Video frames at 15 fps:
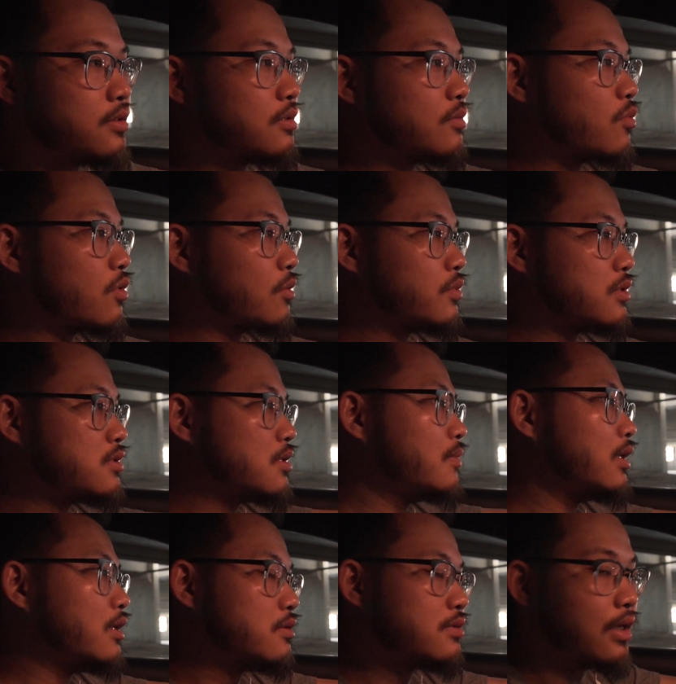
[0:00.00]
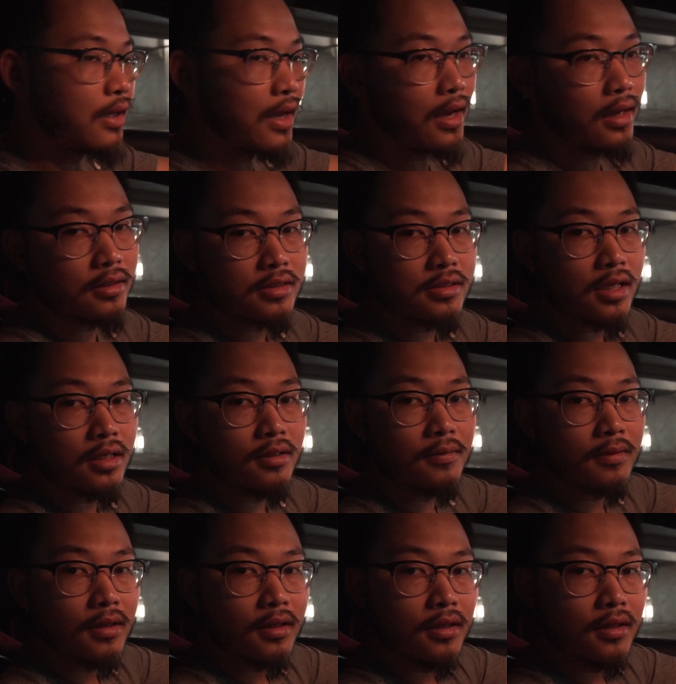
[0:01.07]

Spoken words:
to work with somebody who's out of state.